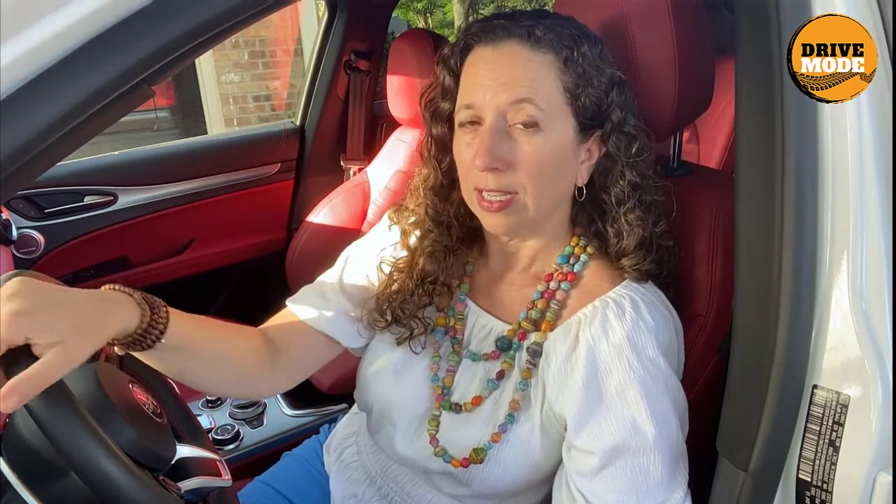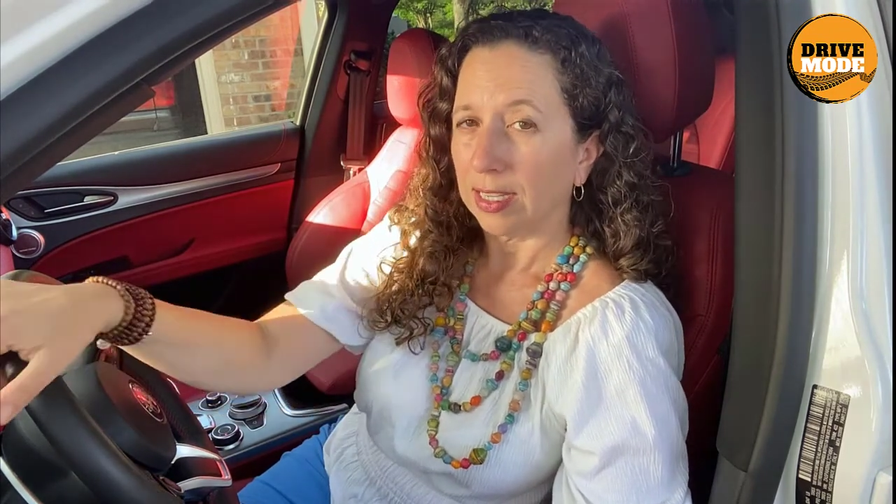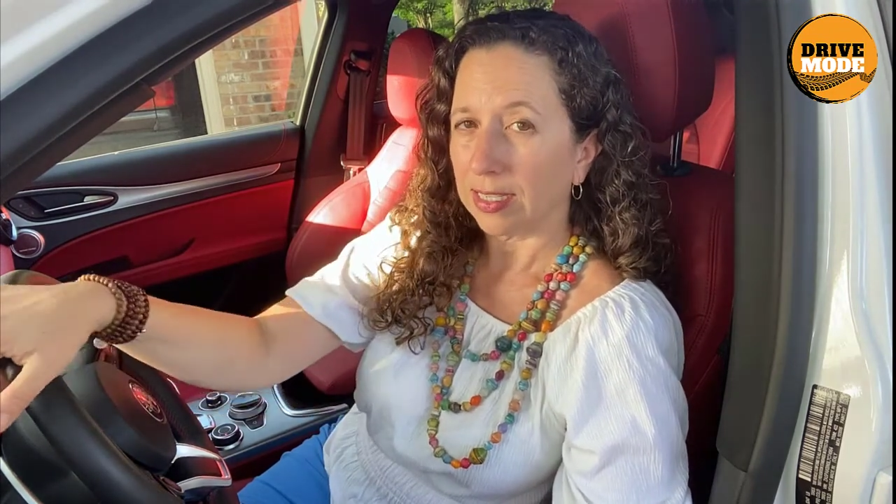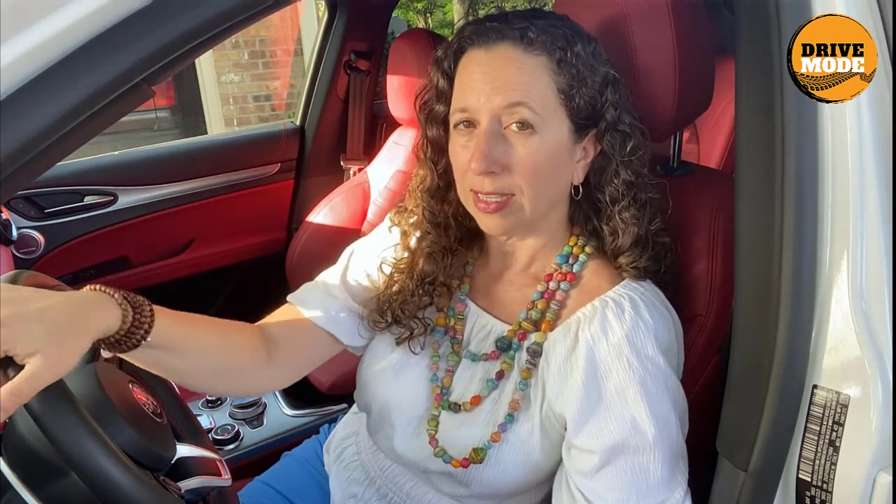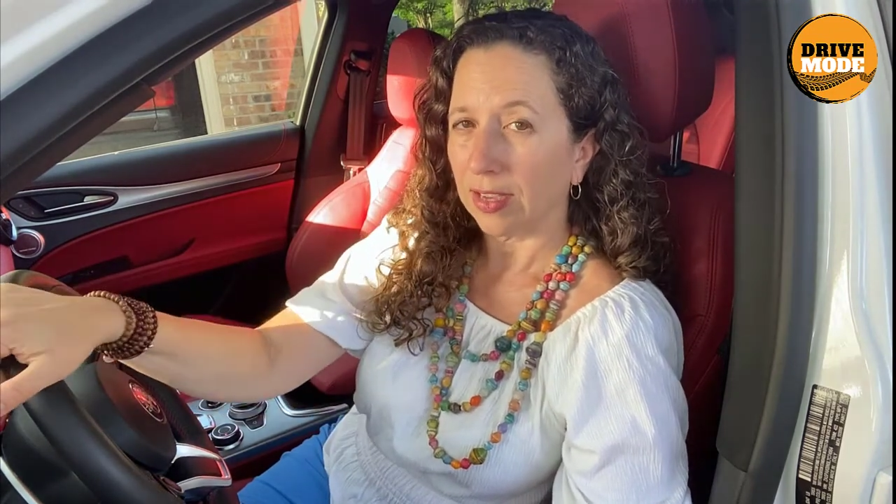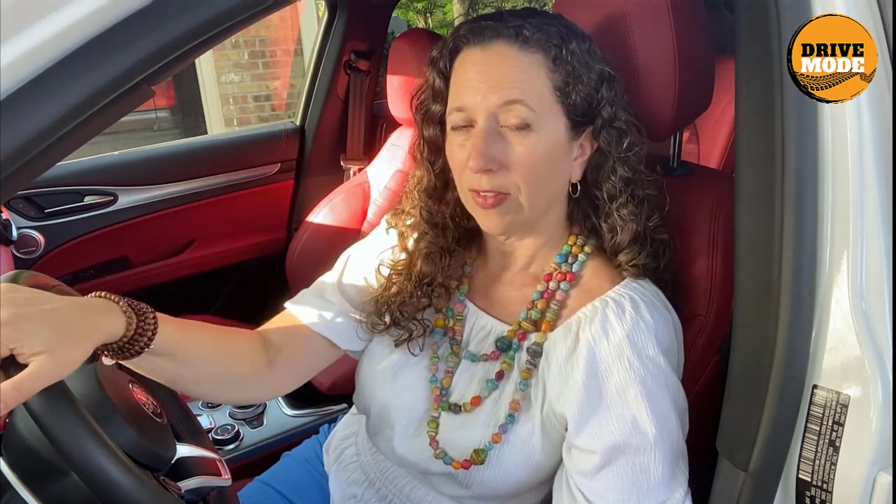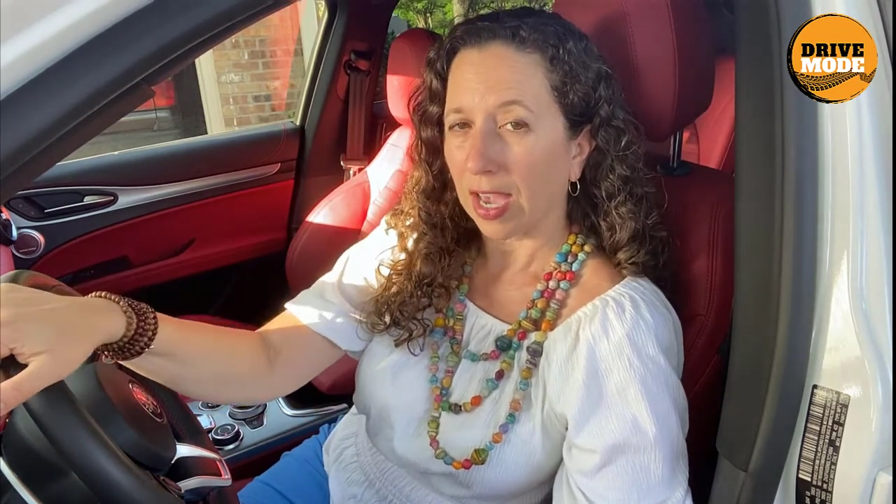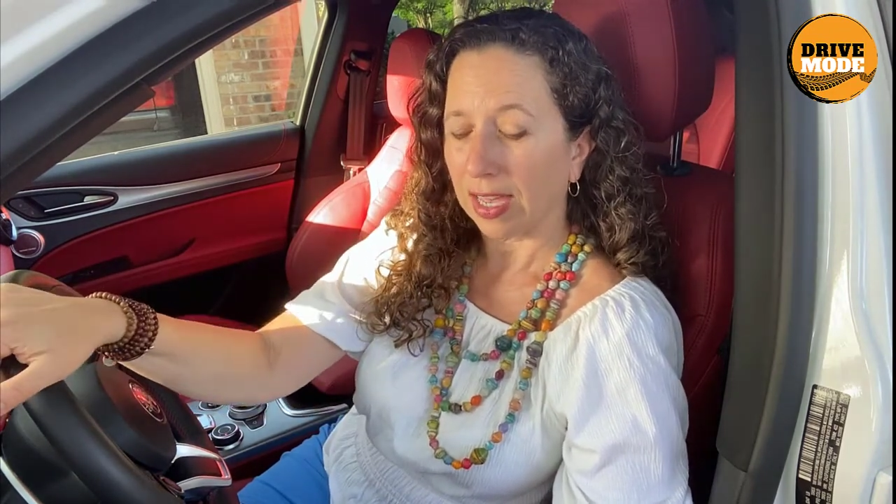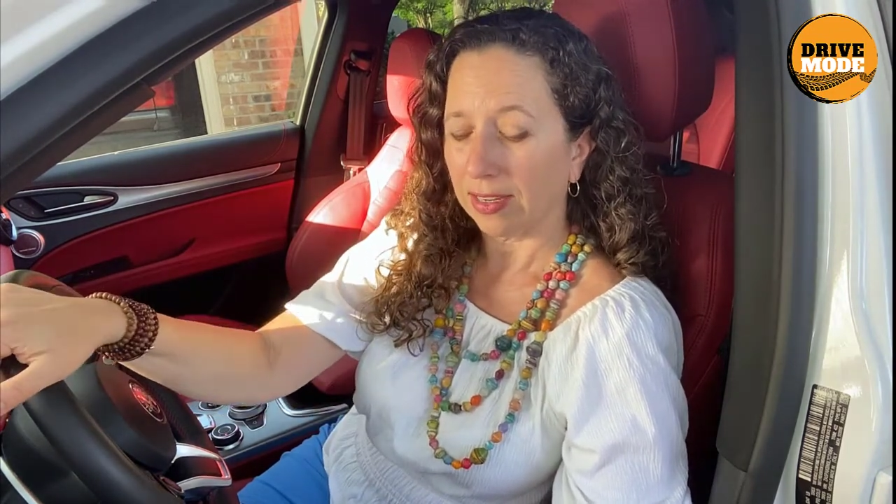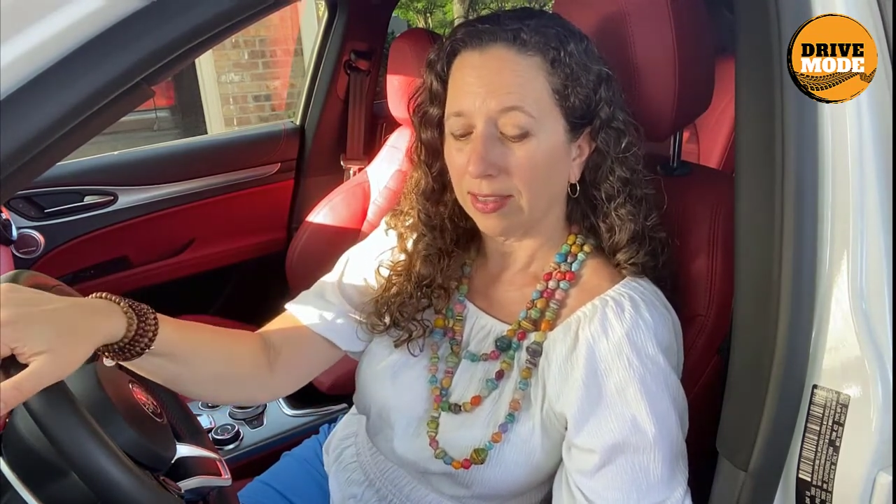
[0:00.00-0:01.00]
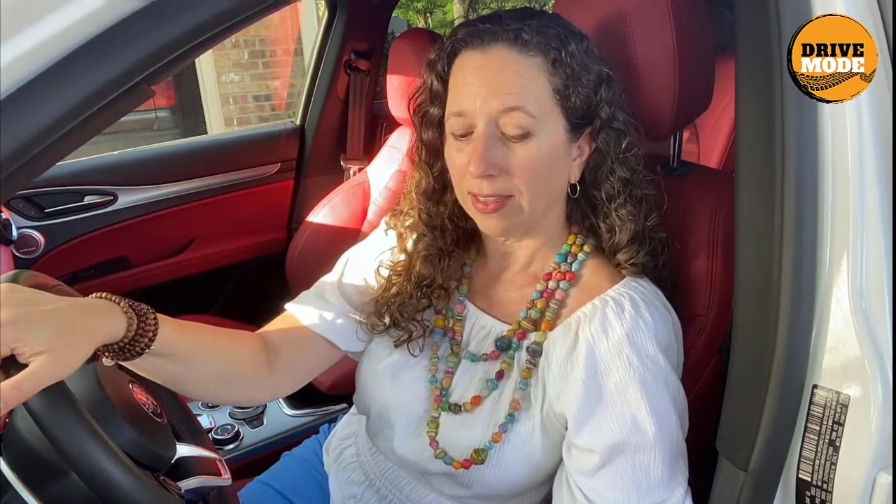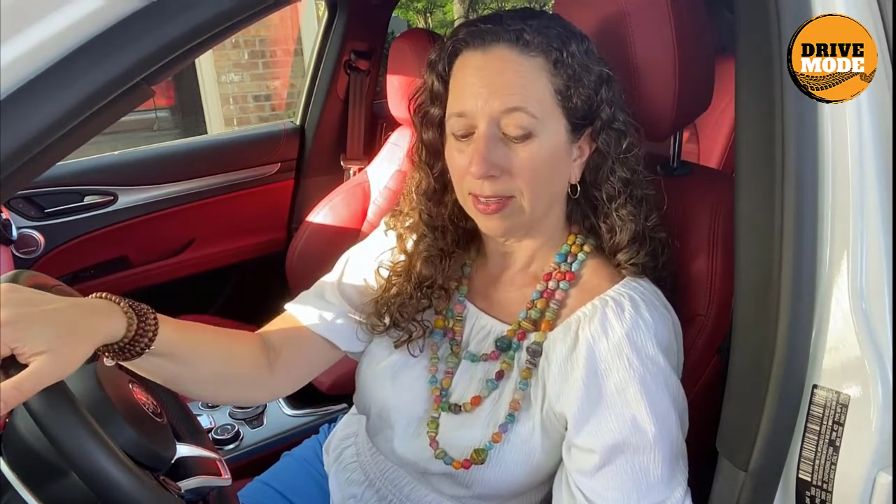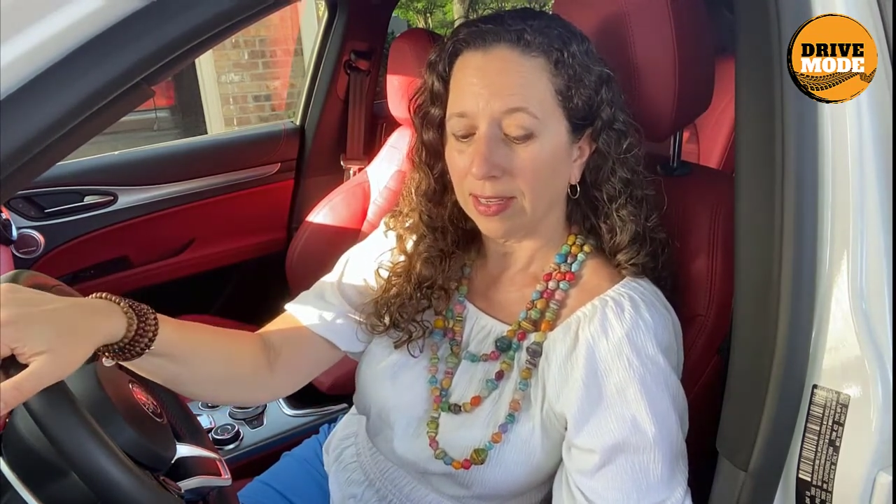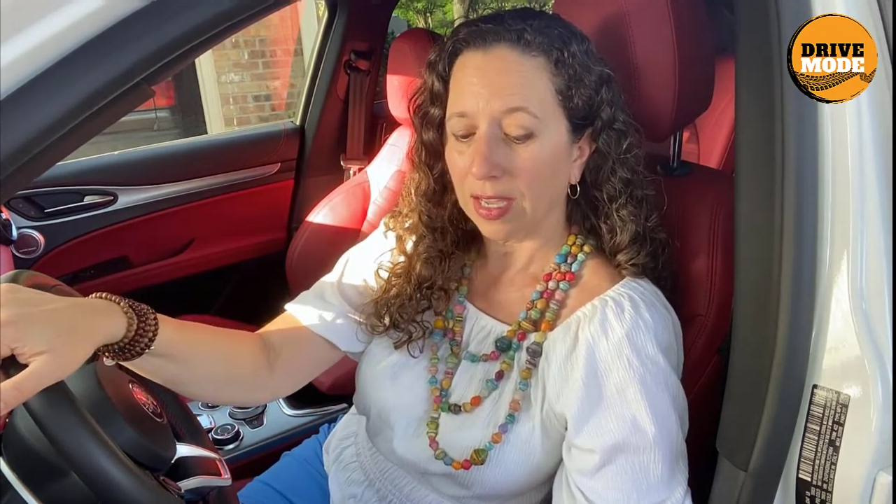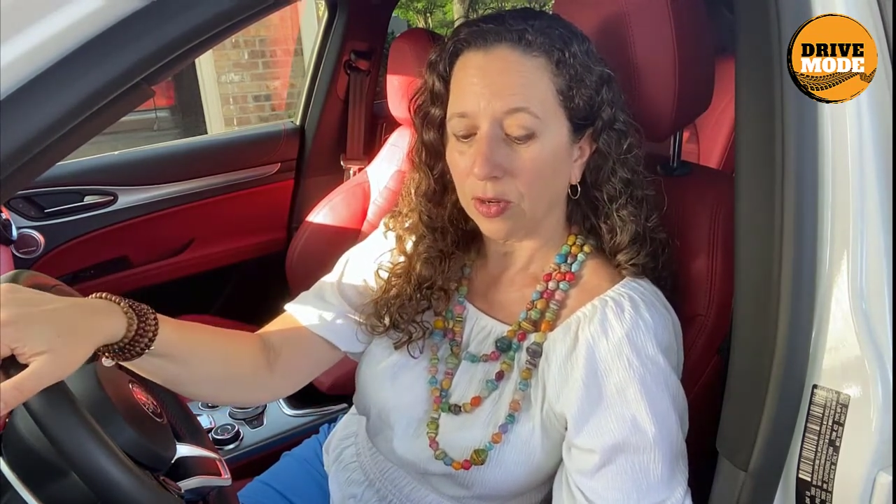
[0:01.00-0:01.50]
is that they've added the
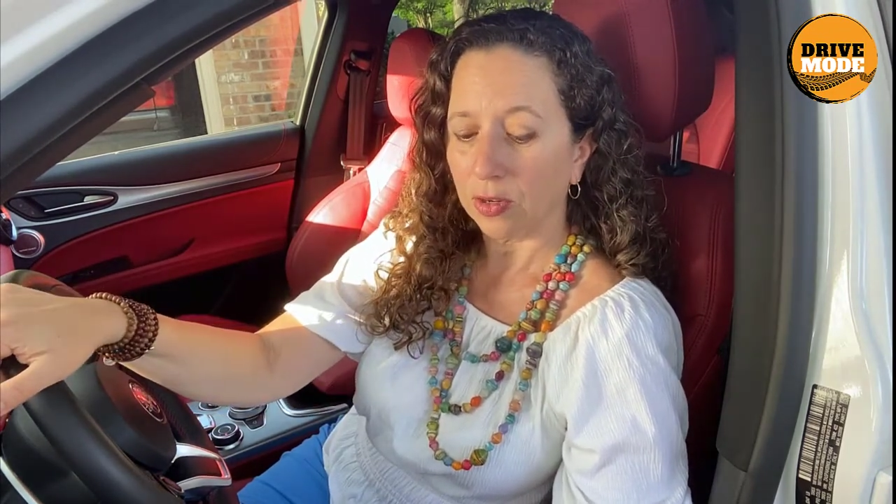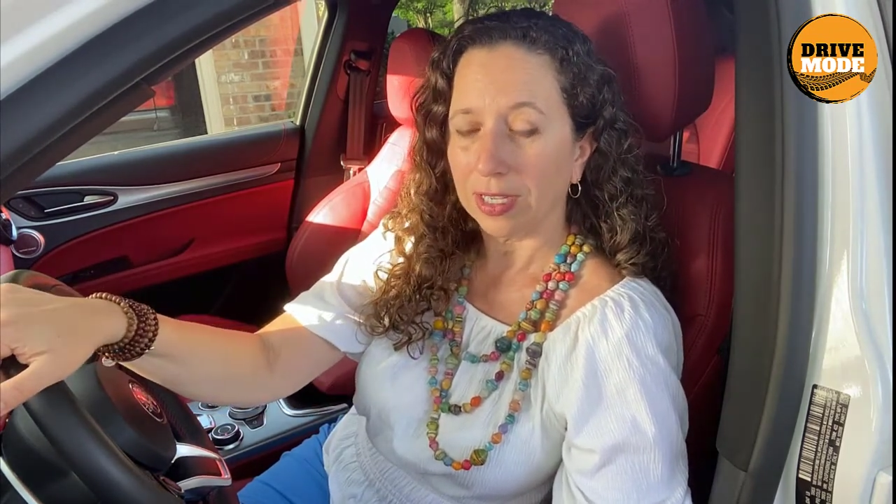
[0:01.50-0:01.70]
Nero